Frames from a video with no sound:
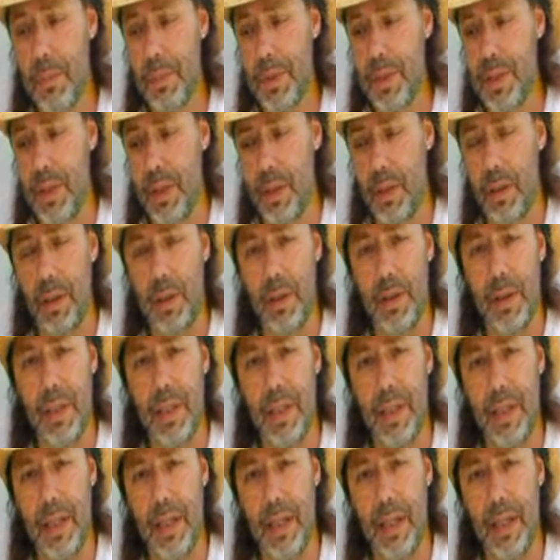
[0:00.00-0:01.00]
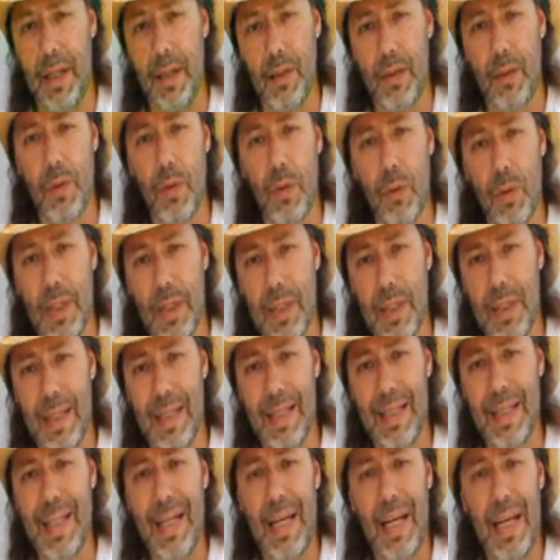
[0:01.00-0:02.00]
particularly
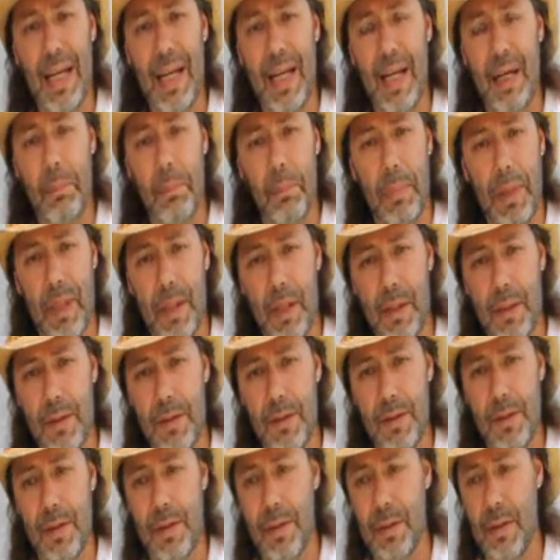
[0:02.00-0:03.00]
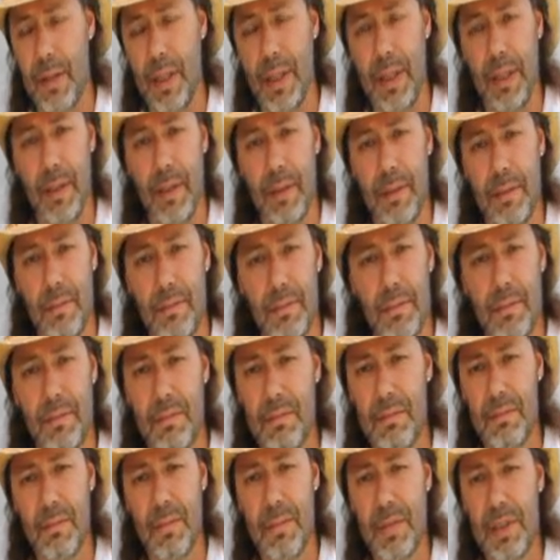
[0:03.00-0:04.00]
coconut and butters
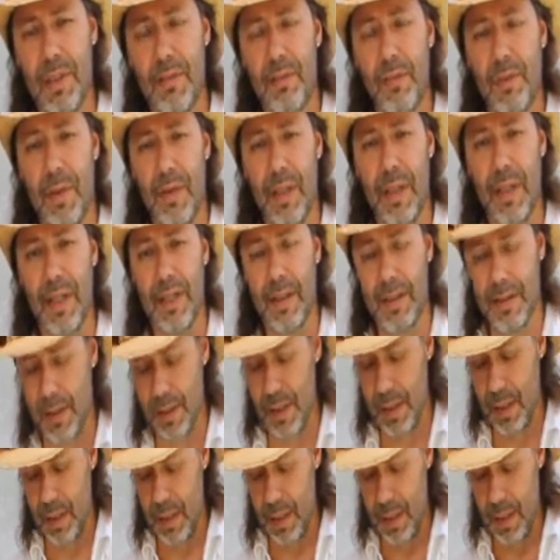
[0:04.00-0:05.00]
and different things.